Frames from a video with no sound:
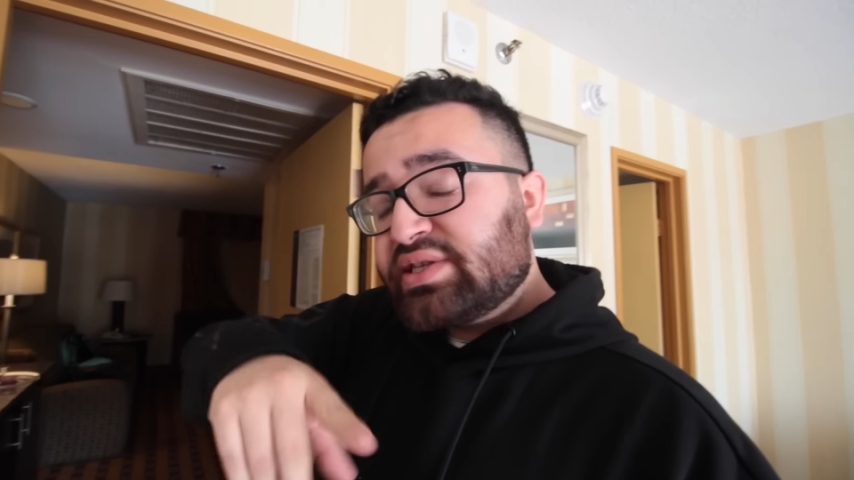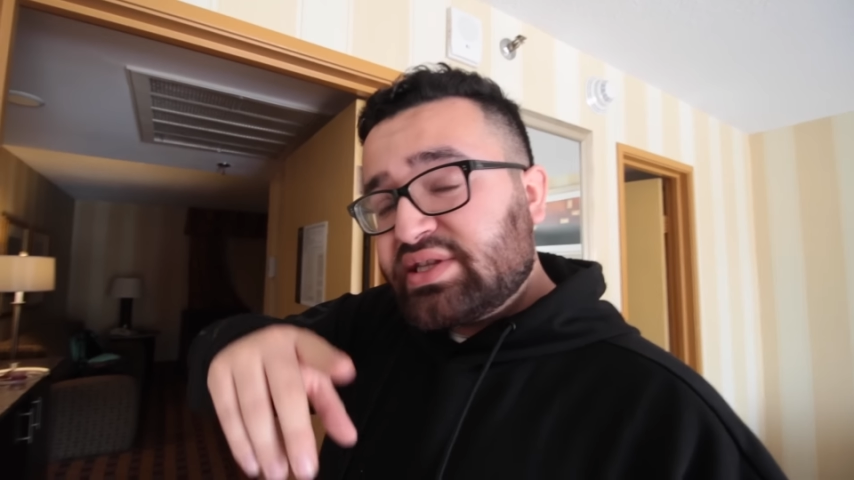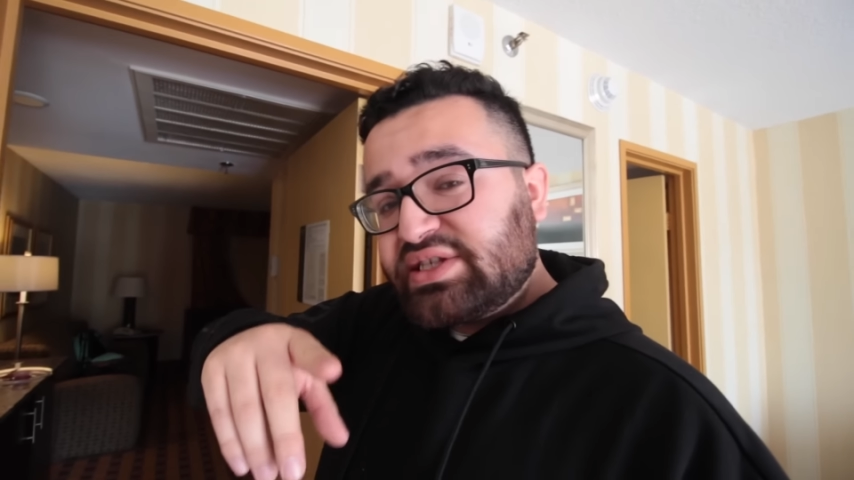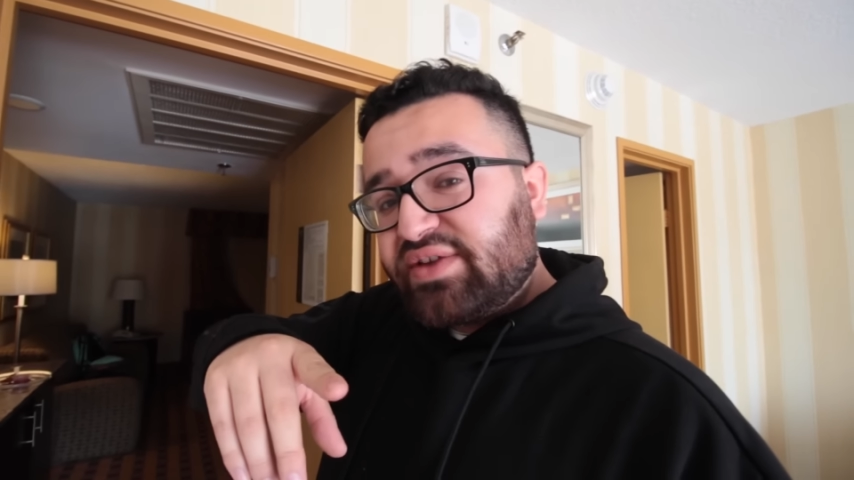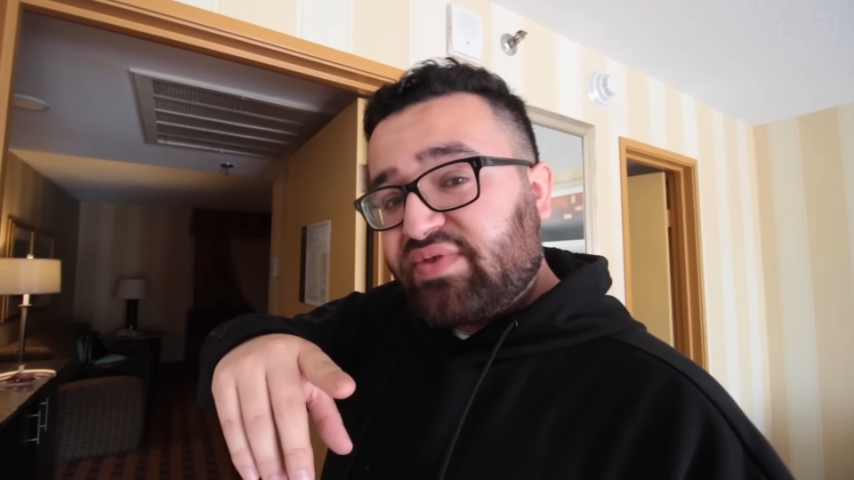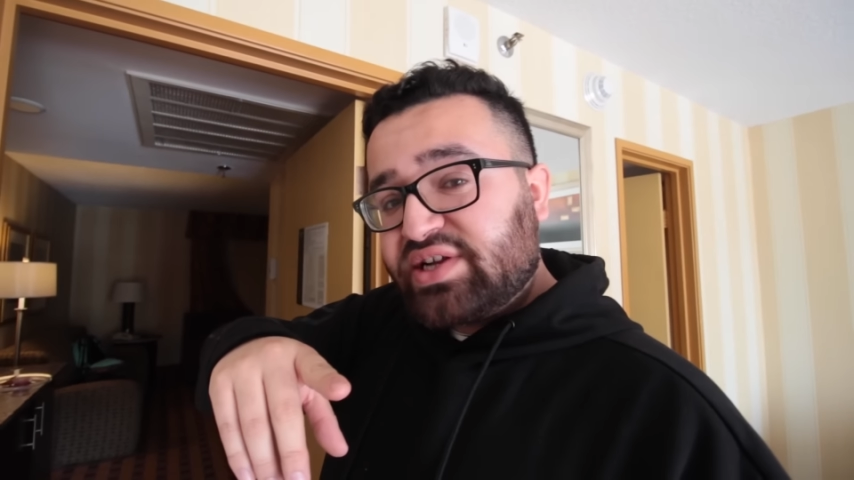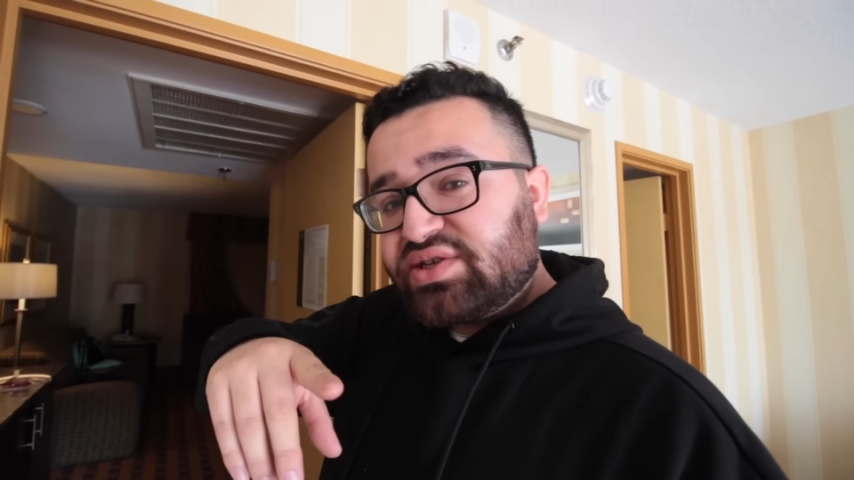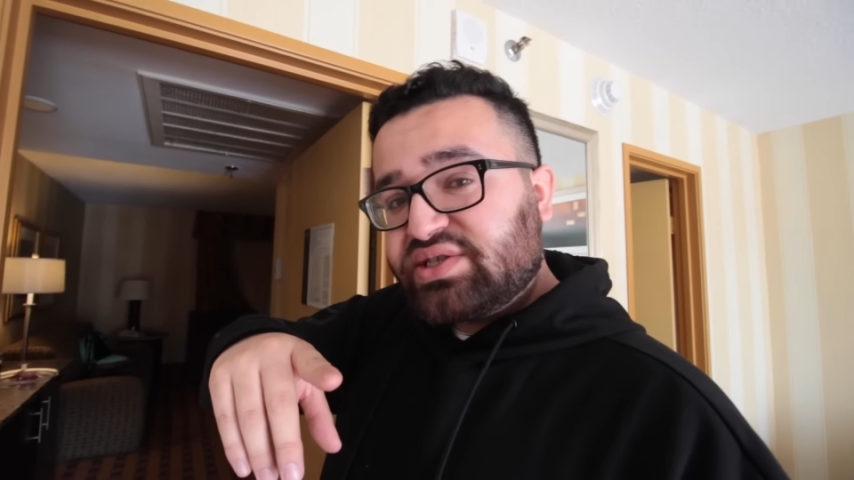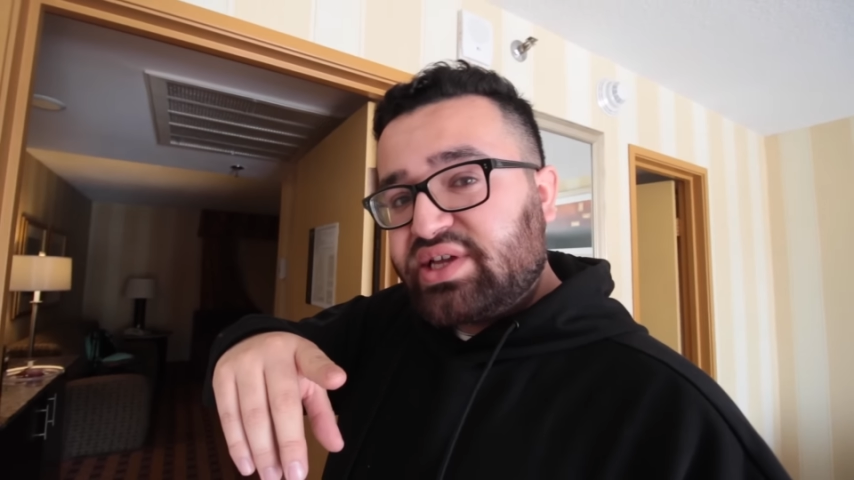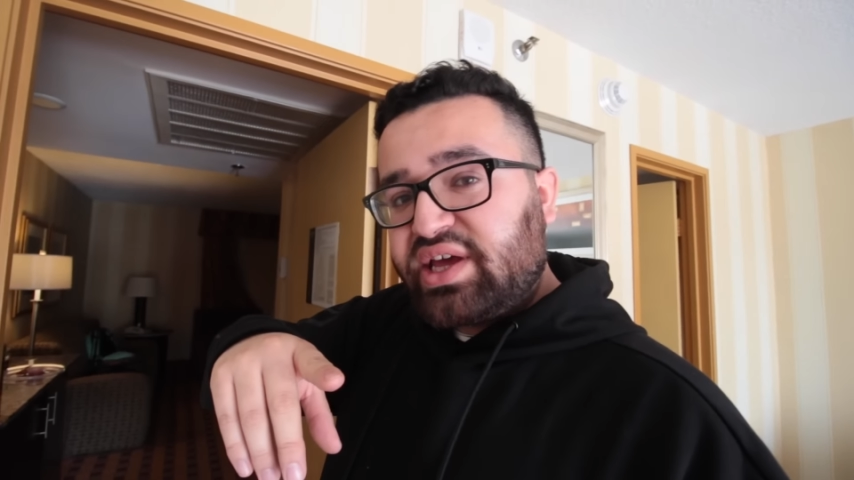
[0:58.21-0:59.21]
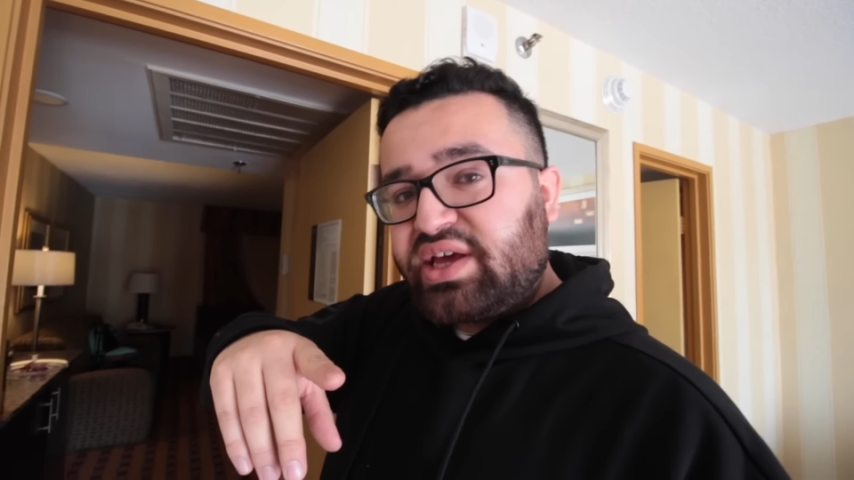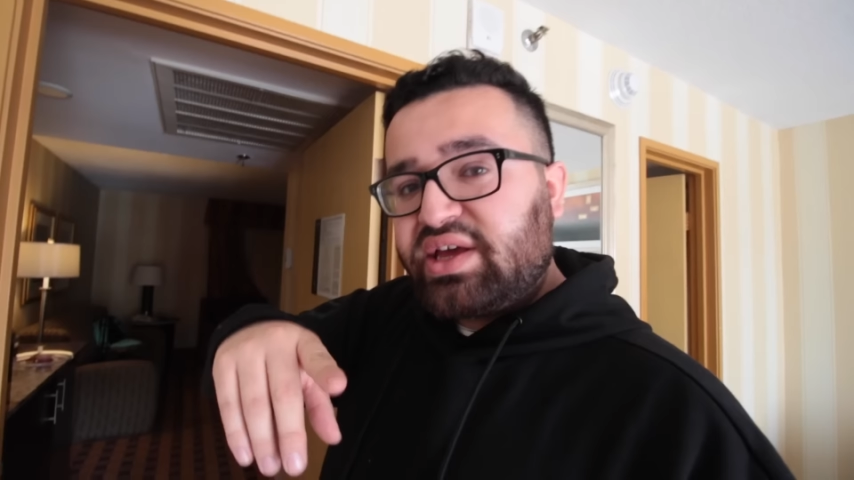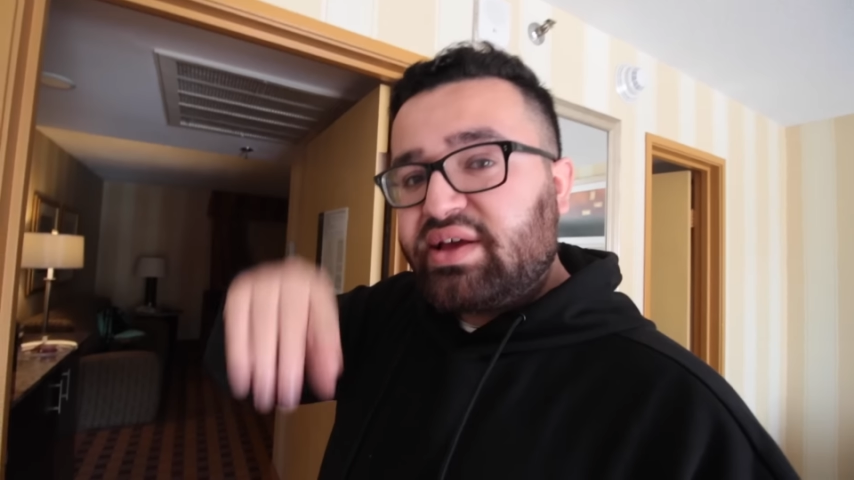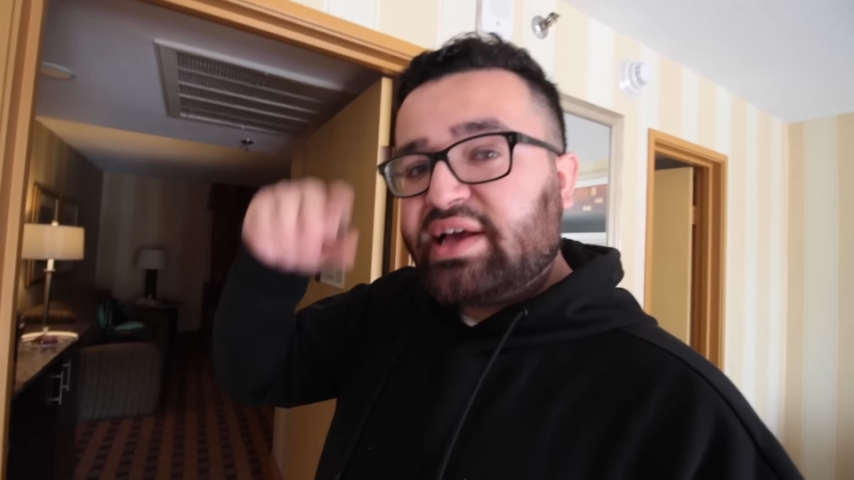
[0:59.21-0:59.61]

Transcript: us on this adventure today